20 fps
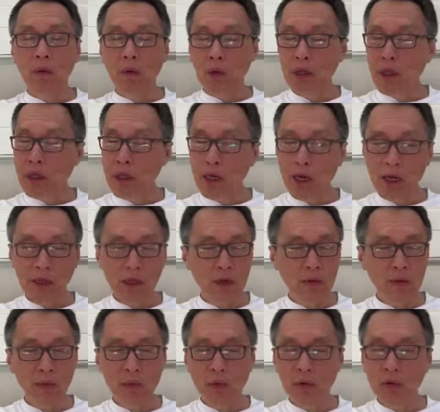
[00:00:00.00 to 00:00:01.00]
he can
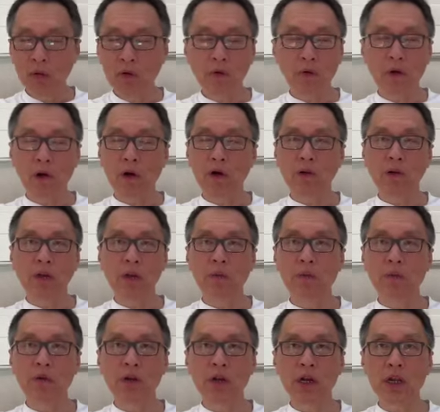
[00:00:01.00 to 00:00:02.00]
improve on the
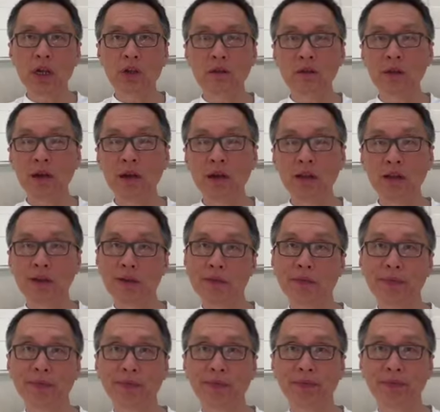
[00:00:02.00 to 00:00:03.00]
breathing side
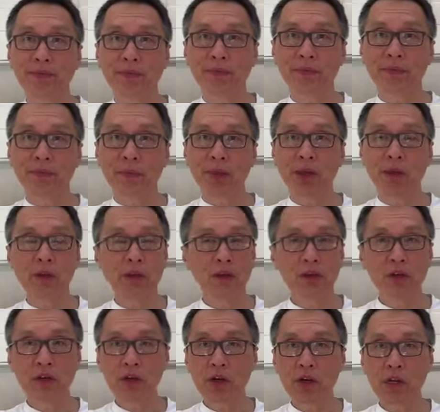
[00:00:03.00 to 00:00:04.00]
in
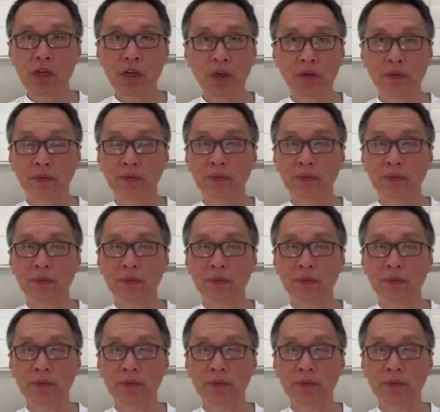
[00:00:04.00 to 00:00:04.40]
his training.